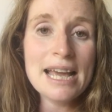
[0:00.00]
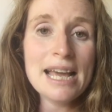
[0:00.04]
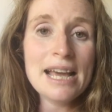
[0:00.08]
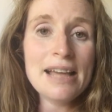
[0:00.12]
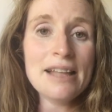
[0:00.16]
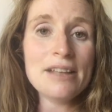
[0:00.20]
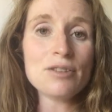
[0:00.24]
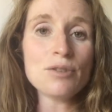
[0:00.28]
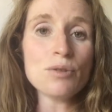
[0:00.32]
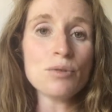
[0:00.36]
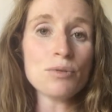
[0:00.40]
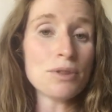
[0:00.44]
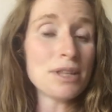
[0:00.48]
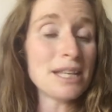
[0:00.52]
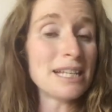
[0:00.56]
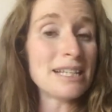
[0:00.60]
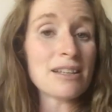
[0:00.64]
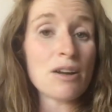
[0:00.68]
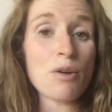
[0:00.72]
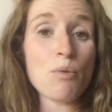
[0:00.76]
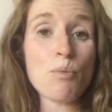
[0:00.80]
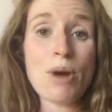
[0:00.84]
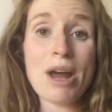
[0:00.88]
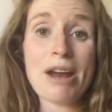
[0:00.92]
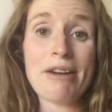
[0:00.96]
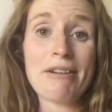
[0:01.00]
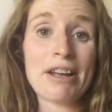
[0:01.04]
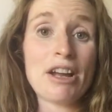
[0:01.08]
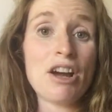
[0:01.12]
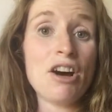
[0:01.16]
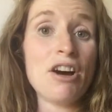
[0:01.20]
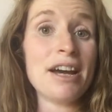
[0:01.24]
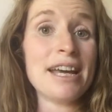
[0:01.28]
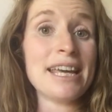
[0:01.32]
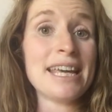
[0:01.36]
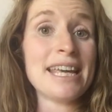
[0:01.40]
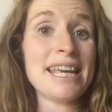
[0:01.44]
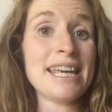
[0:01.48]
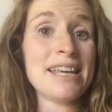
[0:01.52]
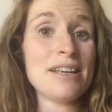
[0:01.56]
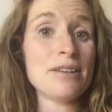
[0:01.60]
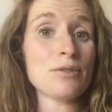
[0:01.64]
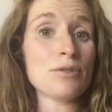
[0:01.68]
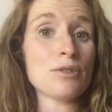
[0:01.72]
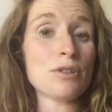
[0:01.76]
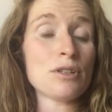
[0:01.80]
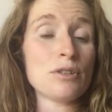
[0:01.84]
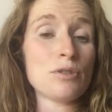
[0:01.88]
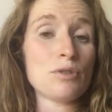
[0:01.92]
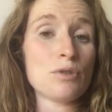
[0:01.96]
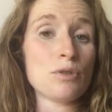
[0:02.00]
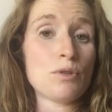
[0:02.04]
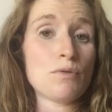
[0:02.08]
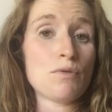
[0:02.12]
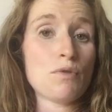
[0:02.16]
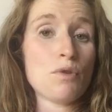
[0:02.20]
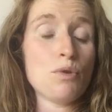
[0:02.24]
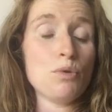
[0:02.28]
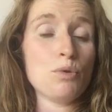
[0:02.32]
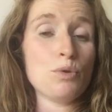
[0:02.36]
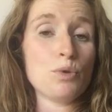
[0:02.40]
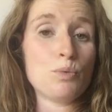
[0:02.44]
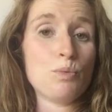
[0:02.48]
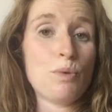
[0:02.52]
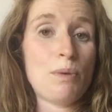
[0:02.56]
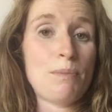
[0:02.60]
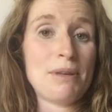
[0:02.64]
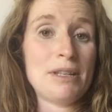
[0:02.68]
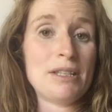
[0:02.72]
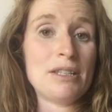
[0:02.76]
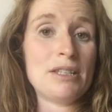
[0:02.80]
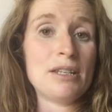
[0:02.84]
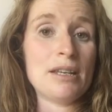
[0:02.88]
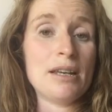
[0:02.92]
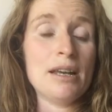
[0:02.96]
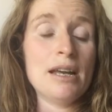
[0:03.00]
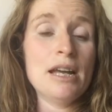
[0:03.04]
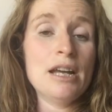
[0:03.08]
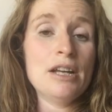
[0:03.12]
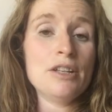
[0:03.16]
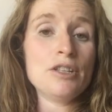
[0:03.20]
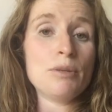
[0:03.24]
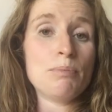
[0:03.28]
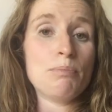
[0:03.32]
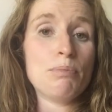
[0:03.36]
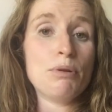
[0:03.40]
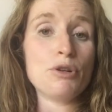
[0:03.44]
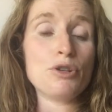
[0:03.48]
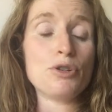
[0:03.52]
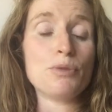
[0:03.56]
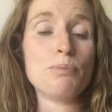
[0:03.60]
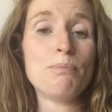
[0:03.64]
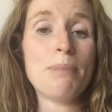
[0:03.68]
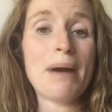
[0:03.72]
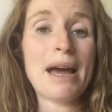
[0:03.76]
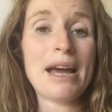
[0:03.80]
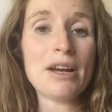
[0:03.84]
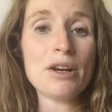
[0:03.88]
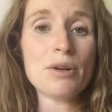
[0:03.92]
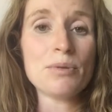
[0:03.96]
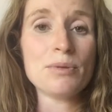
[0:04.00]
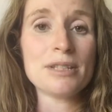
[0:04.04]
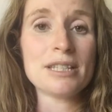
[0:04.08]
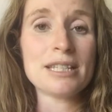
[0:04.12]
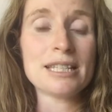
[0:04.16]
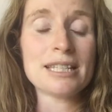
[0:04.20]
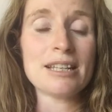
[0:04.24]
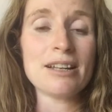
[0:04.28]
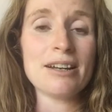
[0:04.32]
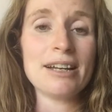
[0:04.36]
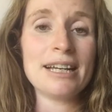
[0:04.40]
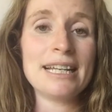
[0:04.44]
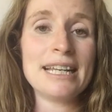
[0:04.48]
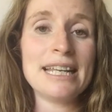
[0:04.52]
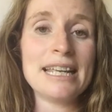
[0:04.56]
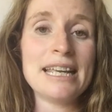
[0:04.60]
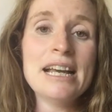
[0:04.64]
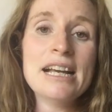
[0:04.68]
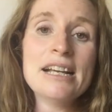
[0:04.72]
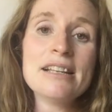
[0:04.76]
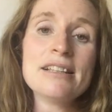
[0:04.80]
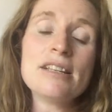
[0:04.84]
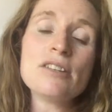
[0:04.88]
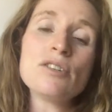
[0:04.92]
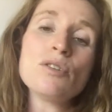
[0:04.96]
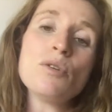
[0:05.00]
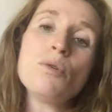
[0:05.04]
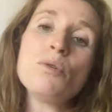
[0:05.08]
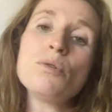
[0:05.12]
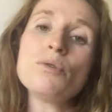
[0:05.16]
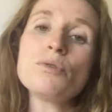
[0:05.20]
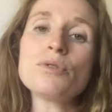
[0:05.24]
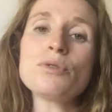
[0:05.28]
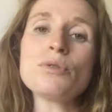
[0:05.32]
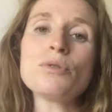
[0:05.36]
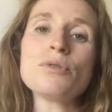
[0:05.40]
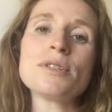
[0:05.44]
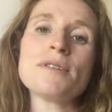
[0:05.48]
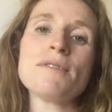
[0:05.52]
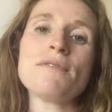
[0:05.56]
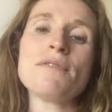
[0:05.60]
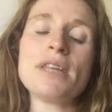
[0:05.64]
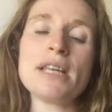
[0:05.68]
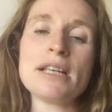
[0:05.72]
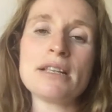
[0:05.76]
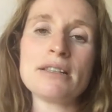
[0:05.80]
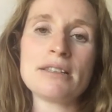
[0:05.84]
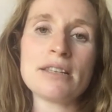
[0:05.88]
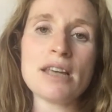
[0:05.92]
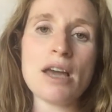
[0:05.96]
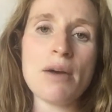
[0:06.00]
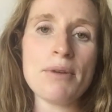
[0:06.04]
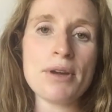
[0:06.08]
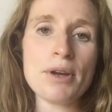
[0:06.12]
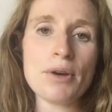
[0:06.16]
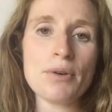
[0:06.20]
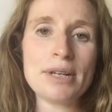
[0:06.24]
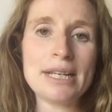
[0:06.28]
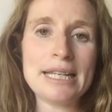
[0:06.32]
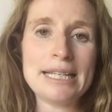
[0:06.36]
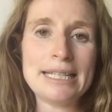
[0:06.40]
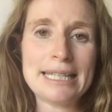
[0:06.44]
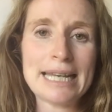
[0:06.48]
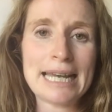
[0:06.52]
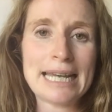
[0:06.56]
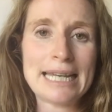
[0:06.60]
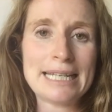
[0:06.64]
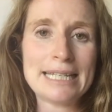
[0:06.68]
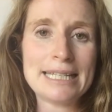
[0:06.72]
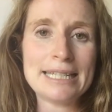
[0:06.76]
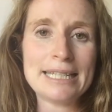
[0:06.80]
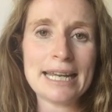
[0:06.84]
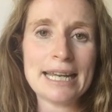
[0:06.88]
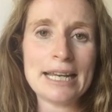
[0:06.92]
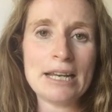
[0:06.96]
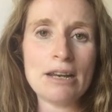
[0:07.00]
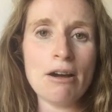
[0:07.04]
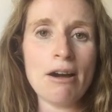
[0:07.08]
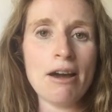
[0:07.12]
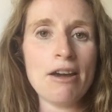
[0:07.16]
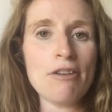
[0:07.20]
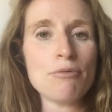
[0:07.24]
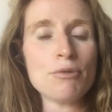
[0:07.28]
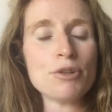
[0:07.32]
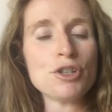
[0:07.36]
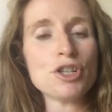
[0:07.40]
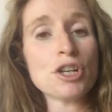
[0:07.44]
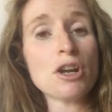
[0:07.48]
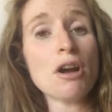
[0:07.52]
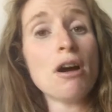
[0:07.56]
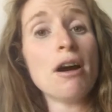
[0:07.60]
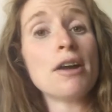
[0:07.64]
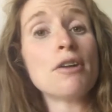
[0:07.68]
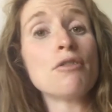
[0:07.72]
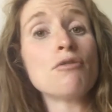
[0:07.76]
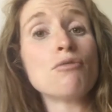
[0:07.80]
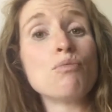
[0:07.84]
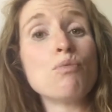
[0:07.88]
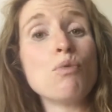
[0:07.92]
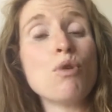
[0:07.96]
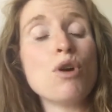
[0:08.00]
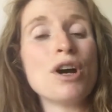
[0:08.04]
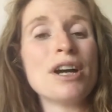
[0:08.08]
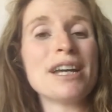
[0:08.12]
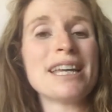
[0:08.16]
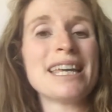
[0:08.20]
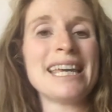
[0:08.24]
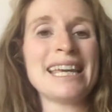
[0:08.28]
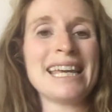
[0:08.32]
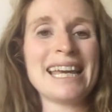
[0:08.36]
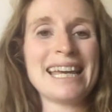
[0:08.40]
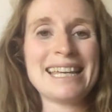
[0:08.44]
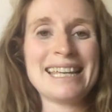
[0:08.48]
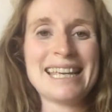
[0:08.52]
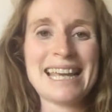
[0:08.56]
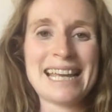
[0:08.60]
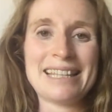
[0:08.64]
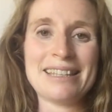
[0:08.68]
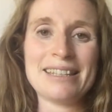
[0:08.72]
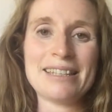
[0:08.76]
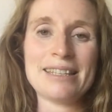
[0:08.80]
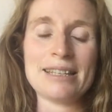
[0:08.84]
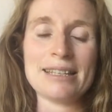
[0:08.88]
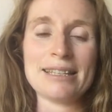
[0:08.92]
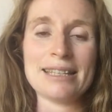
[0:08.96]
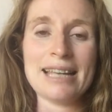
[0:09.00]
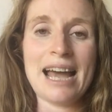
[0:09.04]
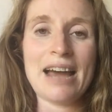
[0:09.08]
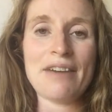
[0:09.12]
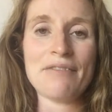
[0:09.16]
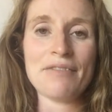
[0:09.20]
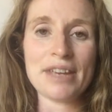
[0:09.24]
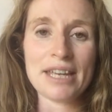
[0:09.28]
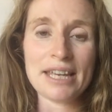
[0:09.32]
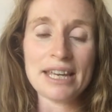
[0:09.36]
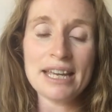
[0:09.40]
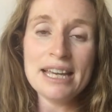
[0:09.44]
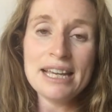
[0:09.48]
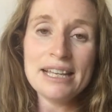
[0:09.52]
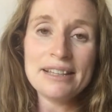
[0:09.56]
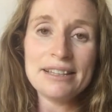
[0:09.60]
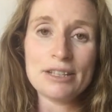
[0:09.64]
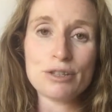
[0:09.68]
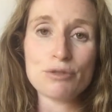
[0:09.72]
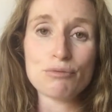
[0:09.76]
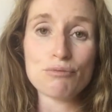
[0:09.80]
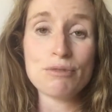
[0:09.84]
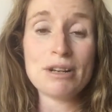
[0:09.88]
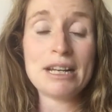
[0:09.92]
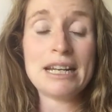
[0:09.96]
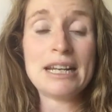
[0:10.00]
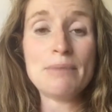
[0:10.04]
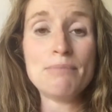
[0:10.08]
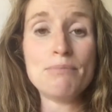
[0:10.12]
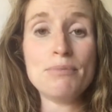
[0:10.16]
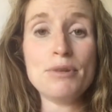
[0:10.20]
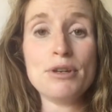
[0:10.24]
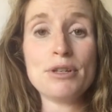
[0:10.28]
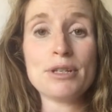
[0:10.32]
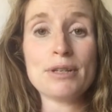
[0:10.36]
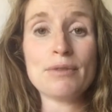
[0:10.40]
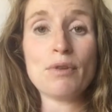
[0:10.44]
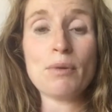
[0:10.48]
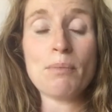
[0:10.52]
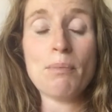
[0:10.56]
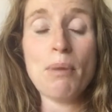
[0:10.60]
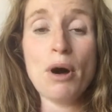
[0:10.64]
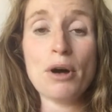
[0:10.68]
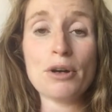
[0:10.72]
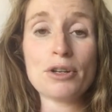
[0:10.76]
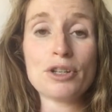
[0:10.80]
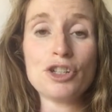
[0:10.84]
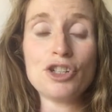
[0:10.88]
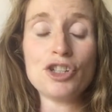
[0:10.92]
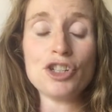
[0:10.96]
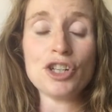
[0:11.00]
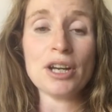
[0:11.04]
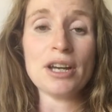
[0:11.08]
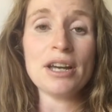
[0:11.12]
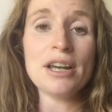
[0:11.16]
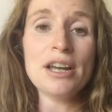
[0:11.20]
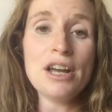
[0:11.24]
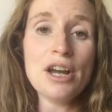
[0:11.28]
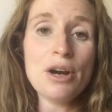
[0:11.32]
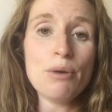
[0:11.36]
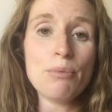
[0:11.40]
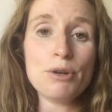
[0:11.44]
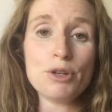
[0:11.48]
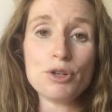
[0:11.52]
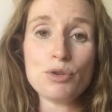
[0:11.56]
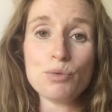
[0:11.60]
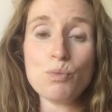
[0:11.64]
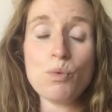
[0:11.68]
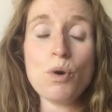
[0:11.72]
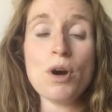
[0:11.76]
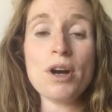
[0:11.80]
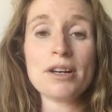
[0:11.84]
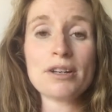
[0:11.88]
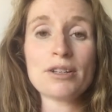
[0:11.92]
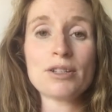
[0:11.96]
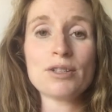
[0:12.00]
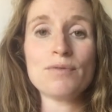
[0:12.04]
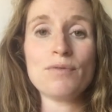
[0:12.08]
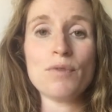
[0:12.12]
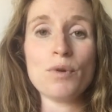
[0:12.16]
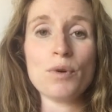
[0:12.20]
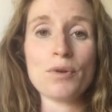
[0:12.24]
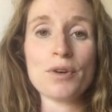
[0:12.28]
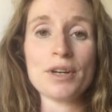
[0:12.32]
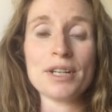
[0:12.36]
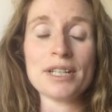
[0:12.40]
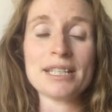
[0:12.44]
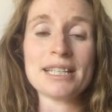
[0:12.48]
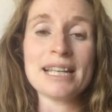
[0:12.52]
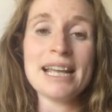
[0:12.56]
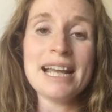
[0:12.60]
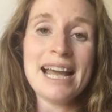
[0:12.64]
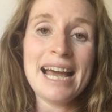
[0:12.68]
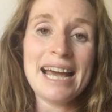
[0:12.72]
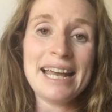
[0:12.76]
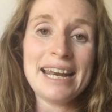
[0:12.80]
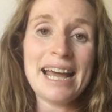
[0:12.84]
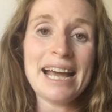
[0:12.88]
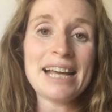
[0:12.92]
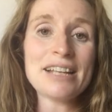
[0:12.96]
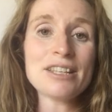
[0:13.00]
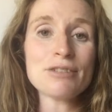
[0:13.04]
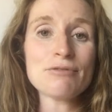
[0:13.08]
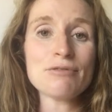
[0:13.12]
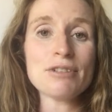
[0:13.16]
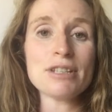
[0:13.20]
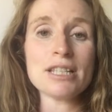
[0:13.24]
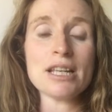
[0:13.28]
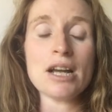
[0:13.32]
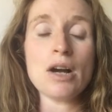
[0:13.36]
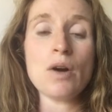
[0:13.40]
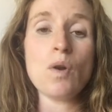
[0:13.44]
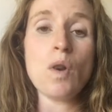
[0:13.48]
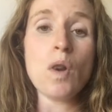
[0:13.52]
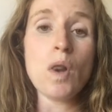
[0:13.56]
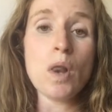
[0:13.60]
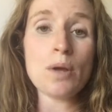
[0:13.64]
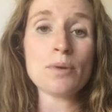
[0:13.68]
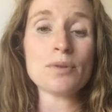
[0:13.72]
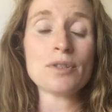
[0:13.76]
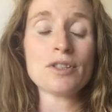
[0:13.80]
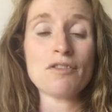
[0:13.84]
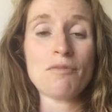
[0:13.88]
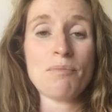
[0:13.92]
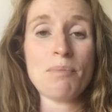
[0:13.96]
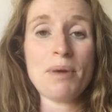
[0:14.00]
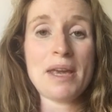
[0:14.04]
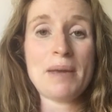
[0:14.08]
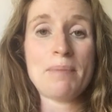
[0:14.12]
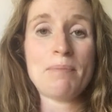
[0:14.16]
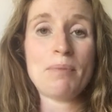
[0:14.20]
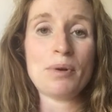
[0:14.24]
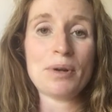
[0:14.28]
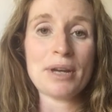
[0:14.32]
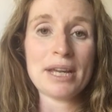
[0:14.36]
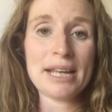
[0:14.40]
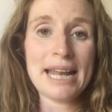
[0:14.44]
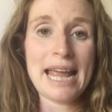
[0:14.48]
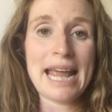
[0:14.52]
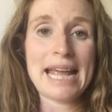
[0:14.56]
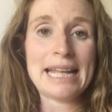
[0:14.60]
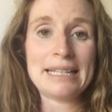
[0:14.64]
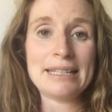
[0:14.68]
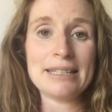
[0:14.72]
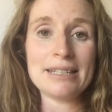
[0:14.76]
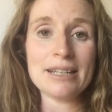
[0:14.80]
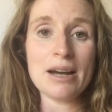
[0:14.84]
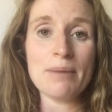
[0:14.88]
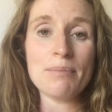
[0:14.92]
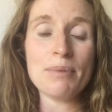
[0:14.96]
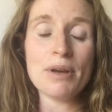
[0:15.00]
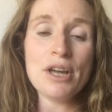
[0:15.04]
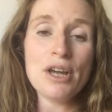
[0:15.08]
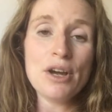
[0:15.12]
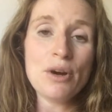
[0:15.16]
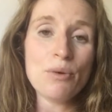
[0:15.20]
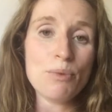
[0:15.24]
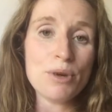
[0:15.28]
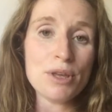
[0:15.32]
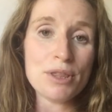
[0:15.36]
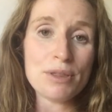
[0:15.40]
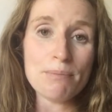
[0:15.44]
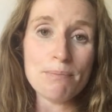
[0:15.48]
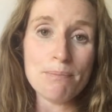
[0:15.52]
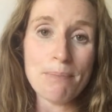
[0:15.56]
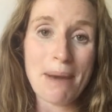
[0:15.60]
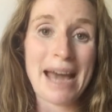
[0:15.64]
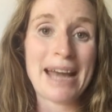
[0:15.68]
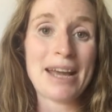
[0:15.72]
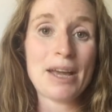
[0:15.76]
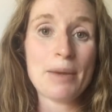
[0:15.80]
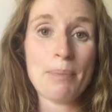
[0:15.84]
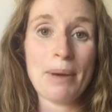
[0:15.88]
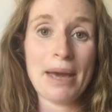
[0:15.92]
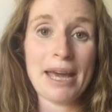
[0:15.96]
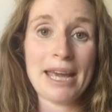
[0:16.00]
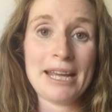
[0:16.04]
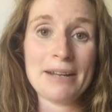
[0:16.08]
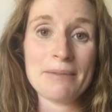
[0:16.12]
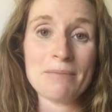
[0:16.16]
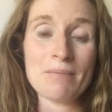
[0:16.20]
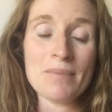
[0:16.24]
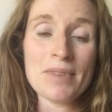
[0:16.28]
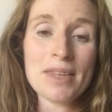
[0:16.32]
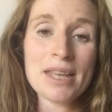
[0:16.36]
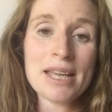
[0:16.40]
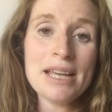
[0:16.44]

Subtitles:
There's all things like wearing high heels can sort of cause women to push backwards slightly. There's all sorts of things going on in day-to-day life which are kind of working against us having this really beautiful posture which works for us. And as a result, lots of people can end up with back pain.